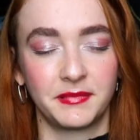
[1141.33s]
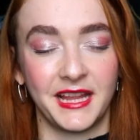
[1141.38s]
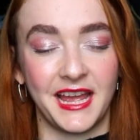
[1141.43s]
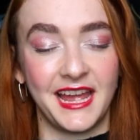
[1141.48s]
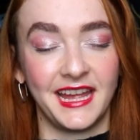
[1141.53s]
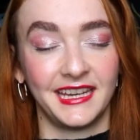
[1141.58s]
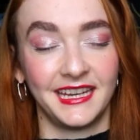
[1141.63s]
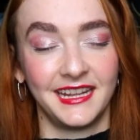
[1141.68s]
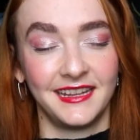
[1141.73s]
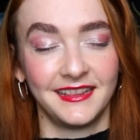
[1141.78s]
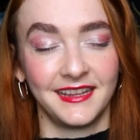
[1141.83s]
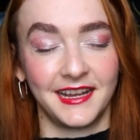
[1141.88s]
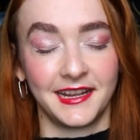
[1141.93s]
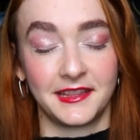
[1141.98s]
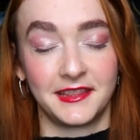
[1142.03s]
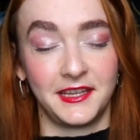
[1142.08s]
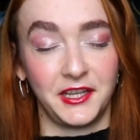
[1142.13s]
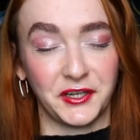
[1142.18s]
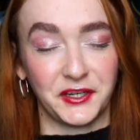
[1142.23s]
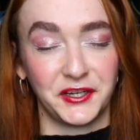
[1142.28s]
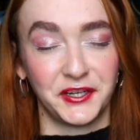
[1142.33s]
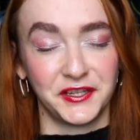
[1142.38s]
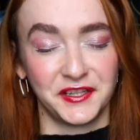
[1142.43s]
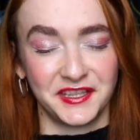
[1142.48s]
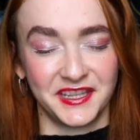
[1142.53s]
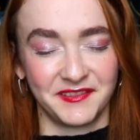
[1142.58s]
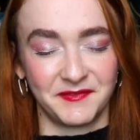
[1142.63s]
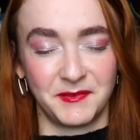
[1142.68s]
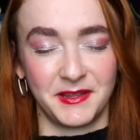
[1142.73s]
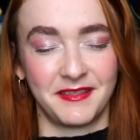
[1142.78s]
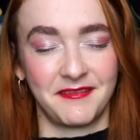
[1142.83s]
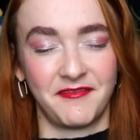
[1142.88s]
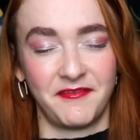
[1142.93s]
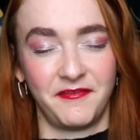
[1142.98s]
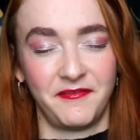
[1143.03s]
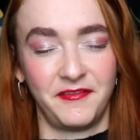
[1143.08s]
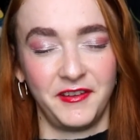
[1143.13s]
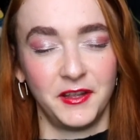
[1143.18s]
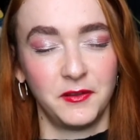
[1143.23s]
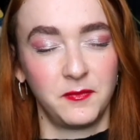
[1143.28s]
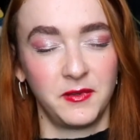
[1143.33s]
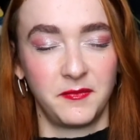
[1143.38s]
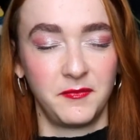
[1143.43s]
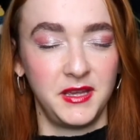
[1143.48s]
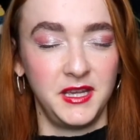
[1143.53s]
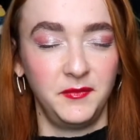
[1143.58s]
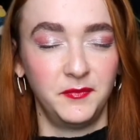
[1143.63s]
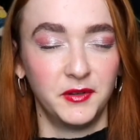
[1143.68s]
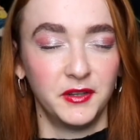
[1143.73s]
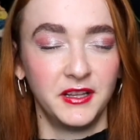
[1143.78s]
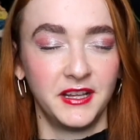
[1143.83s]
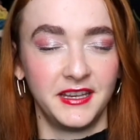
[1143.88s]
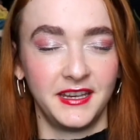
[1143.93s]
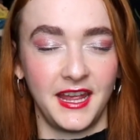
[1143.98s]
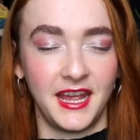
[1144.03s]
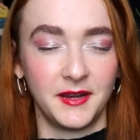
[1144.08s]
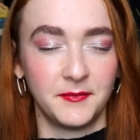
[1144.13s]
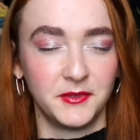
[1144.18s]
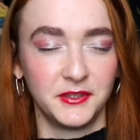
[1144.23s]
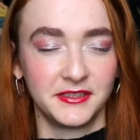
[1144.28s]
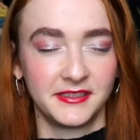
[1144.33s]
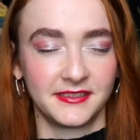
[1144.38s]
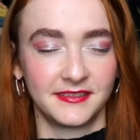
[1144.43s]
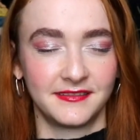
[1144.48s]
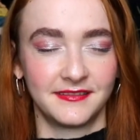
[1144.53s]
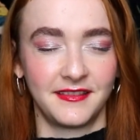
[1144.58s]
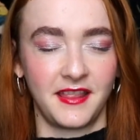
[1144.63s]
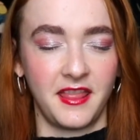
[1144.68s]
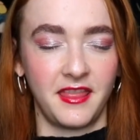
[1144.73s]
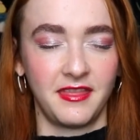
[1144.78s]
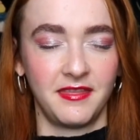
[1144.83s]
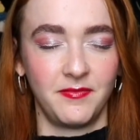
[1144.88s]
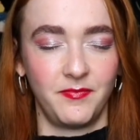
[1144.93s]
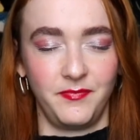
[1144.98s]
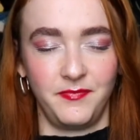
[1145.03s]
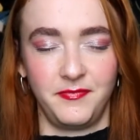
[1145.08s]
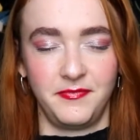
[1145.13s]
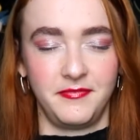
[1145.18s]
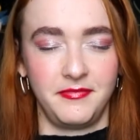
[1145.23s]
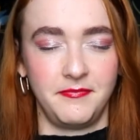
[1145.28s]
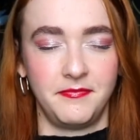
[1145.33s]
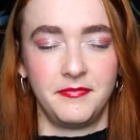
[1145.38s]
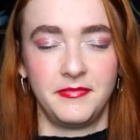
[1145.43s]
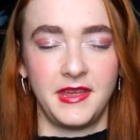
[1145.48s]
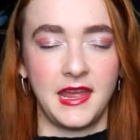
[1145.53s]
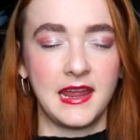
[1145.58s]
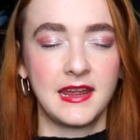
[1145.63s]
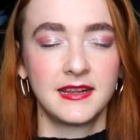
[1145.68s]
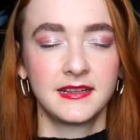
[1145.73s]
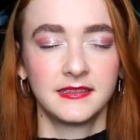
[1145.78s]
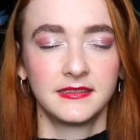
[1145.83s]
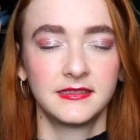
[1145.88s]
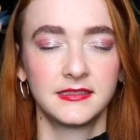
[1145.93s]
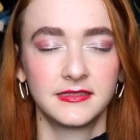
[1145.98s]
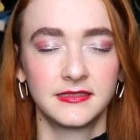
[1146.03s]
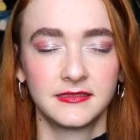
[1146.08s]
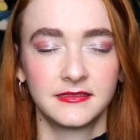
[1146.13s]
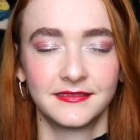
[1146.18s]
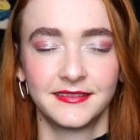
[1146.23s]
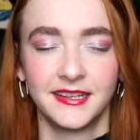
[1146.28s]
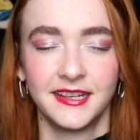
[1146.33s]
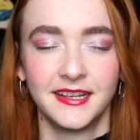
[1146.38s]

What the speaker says: planet like the Earth, filled with people and animals and things.